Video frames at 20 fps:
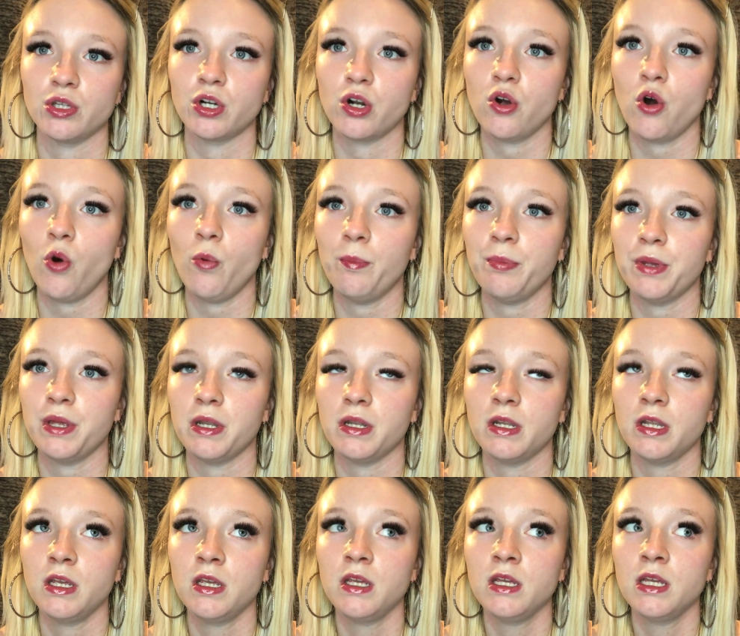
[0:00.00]
They're open
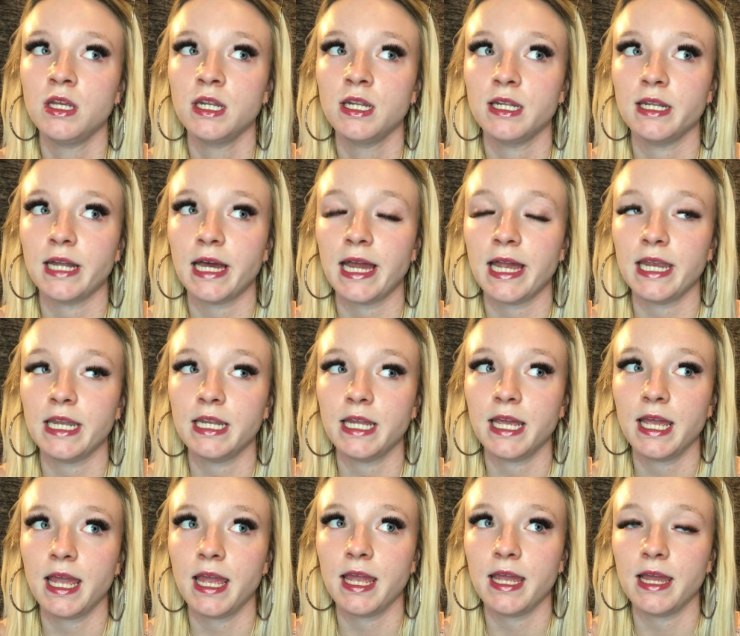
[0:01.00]
9
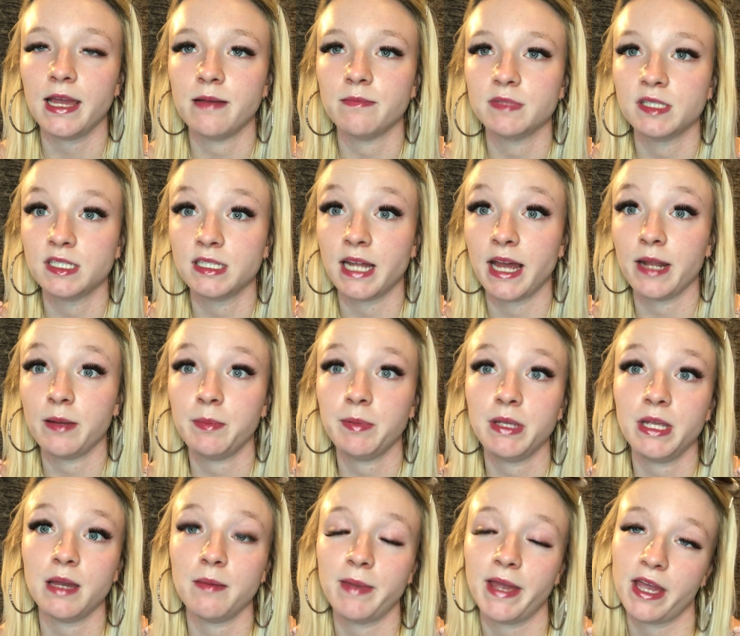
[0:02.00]
a.m. to 9
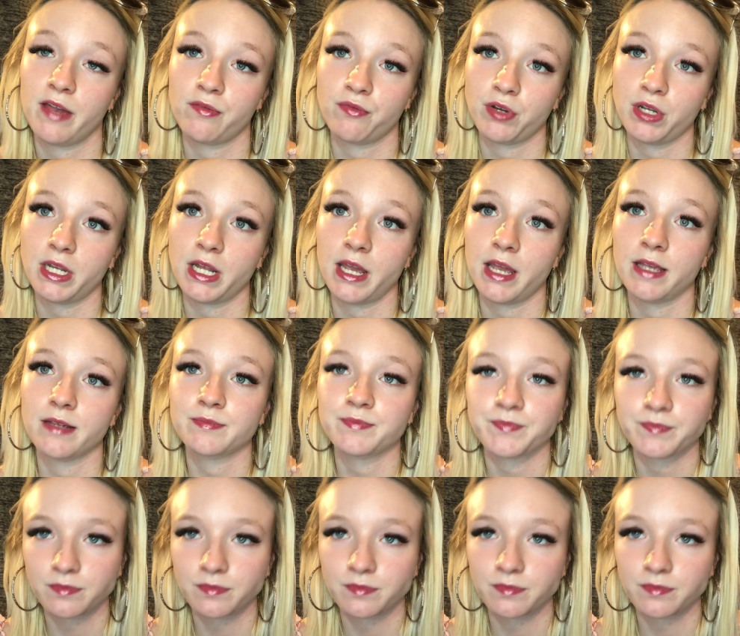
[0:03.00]
p.m. every day,